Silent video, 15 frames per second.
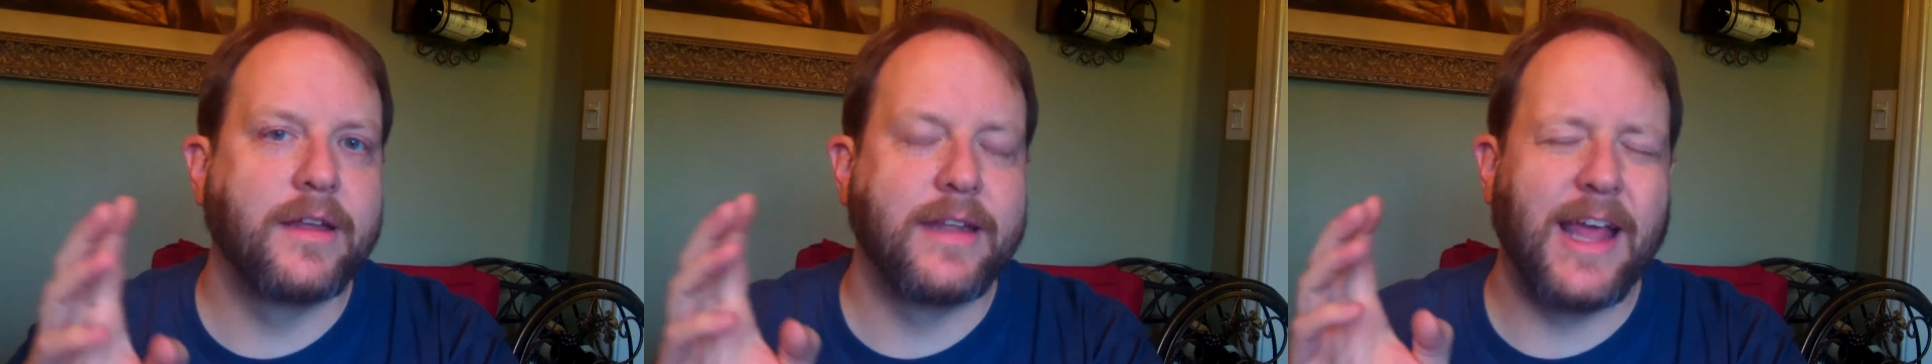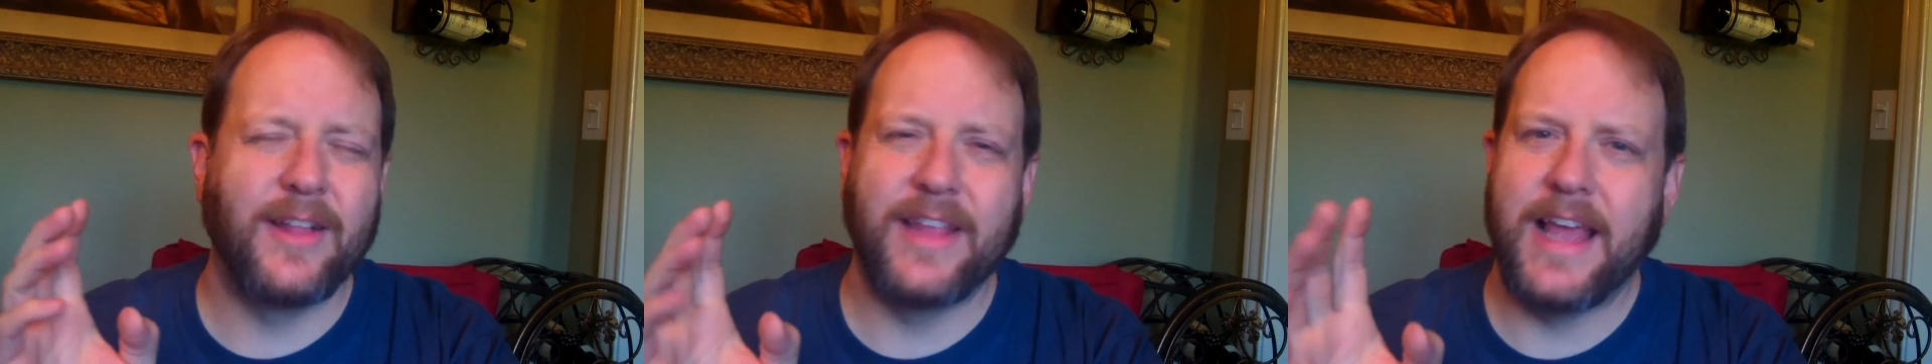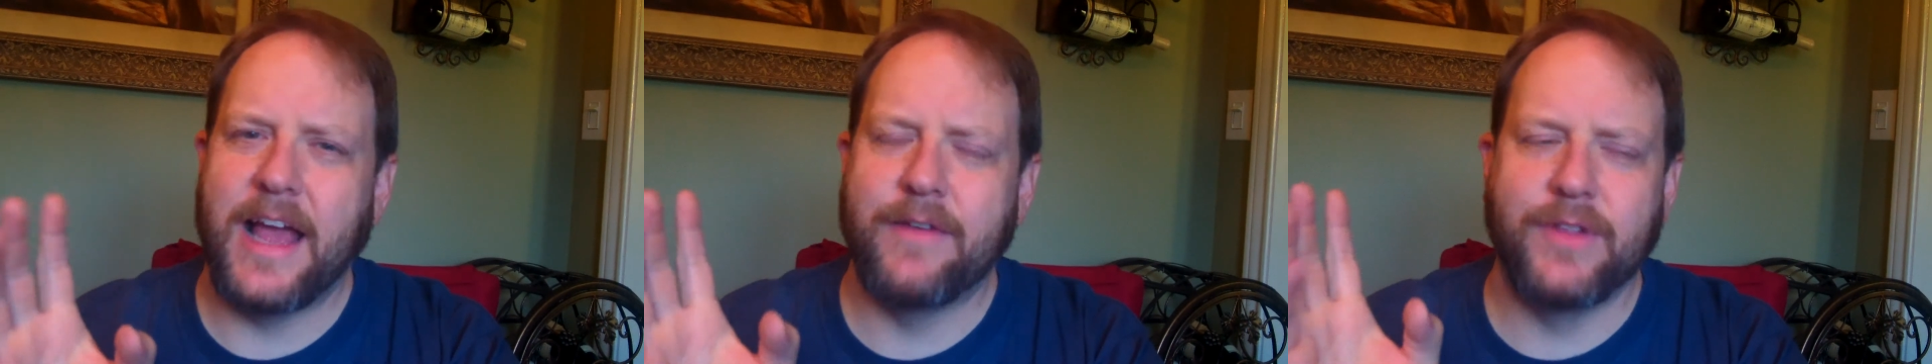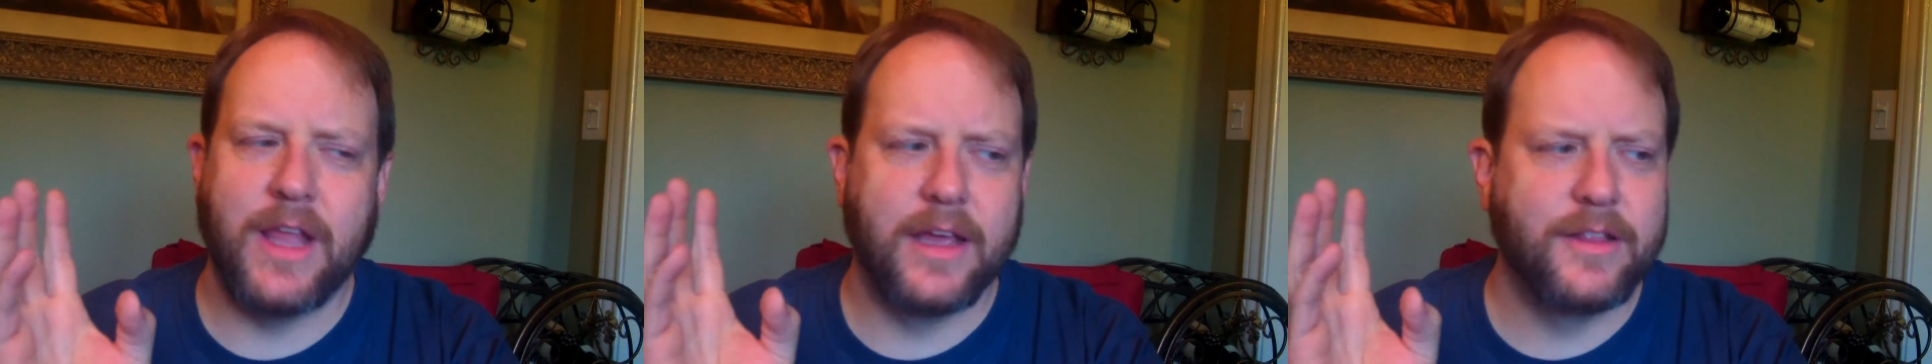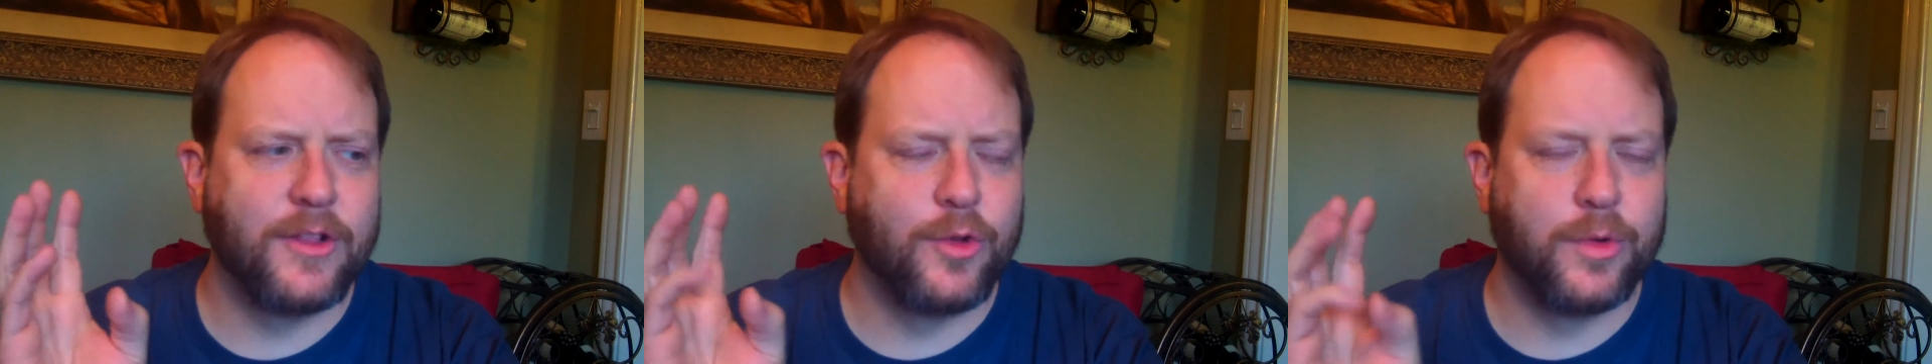and now they have
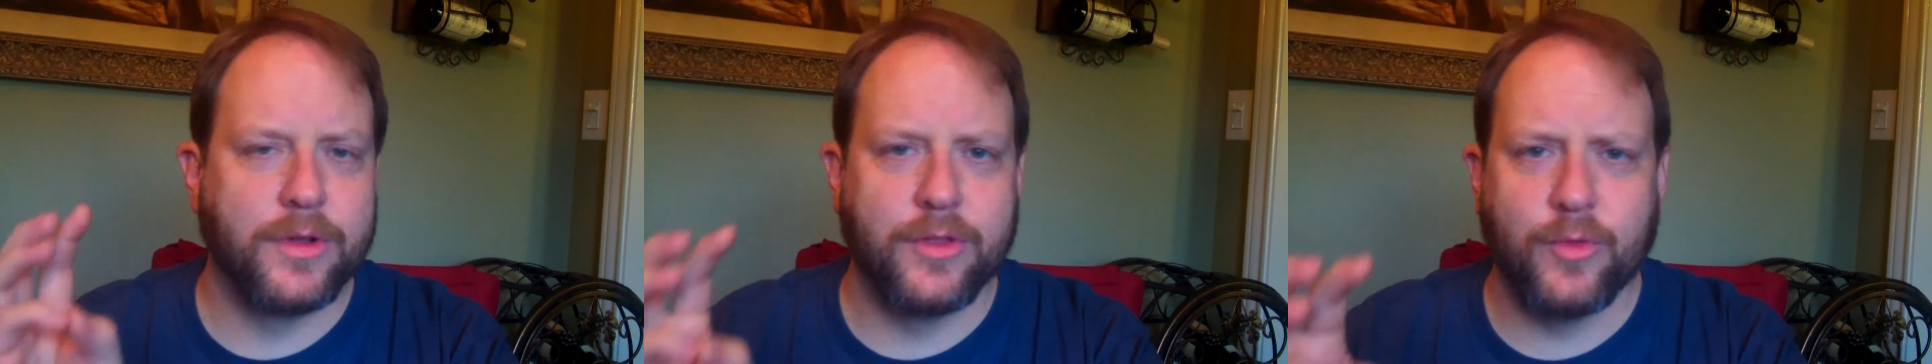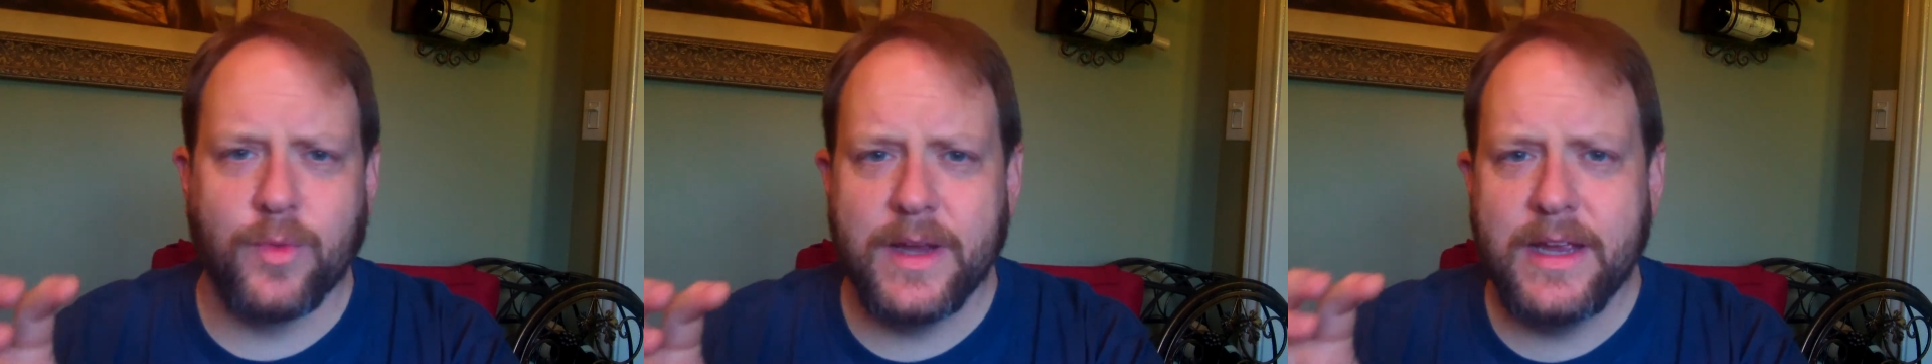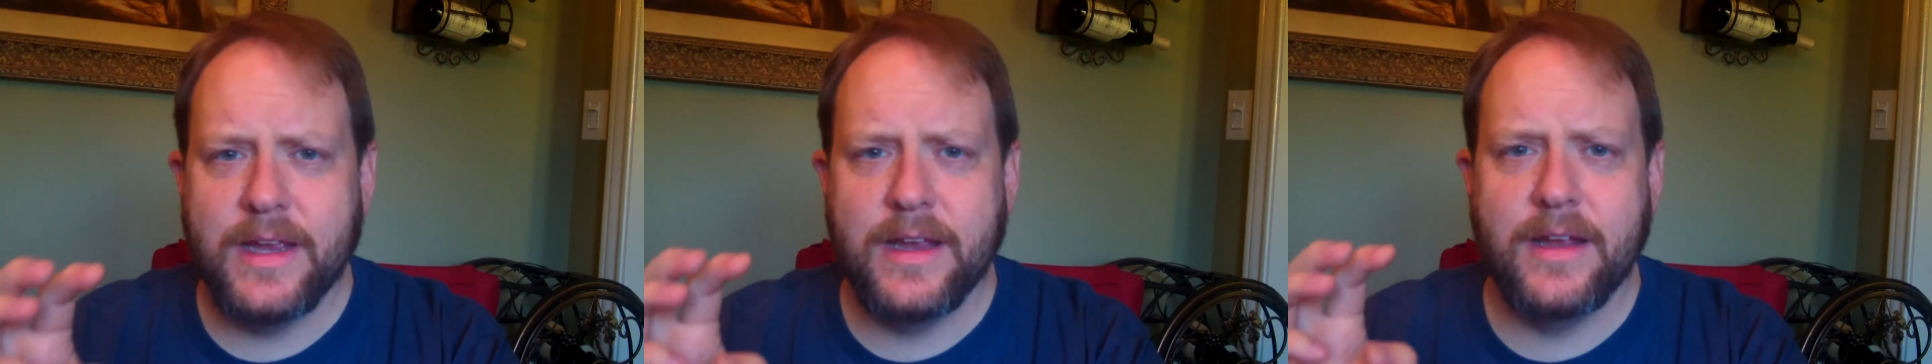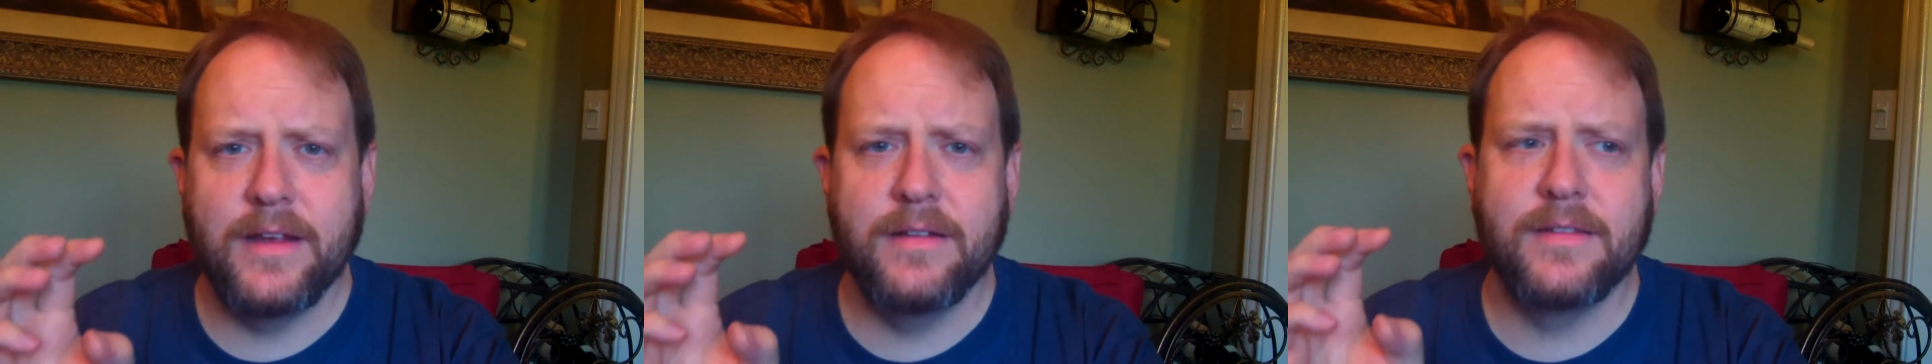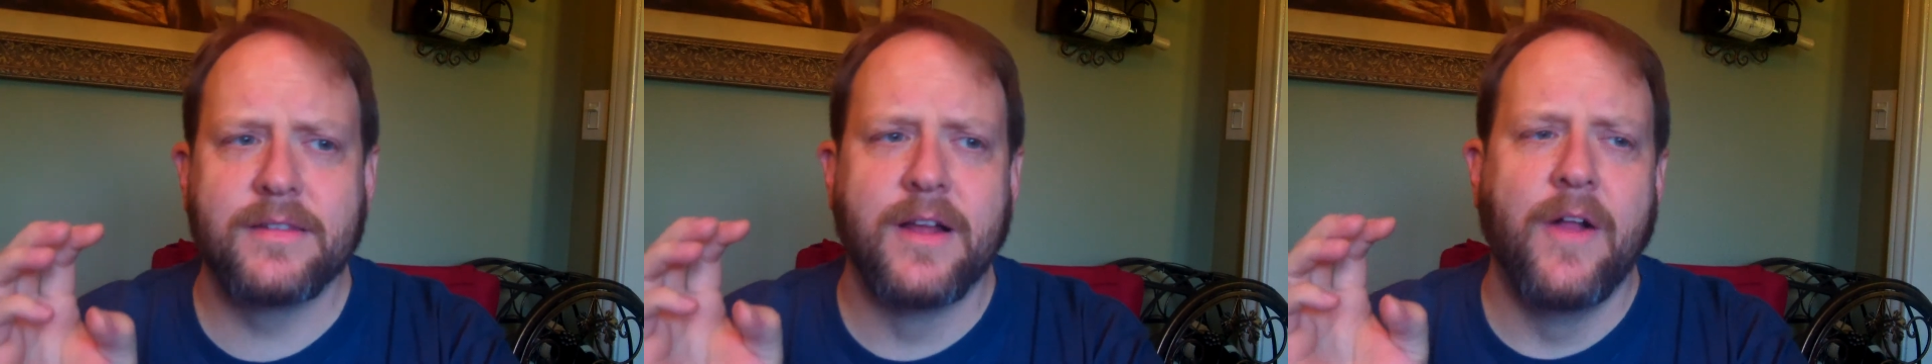like the Lord of the
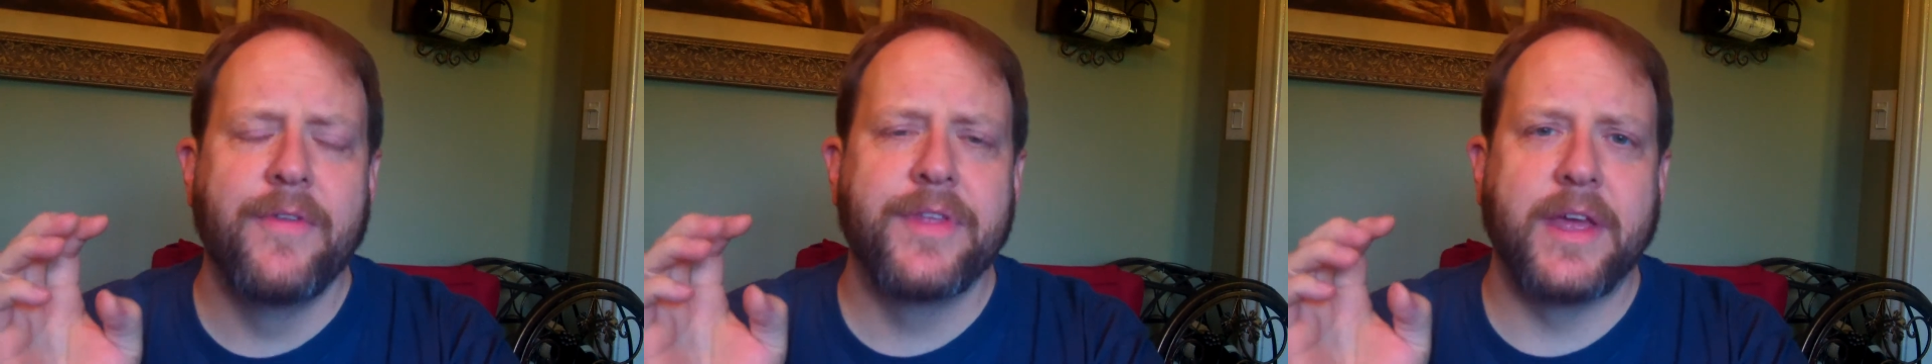Rings,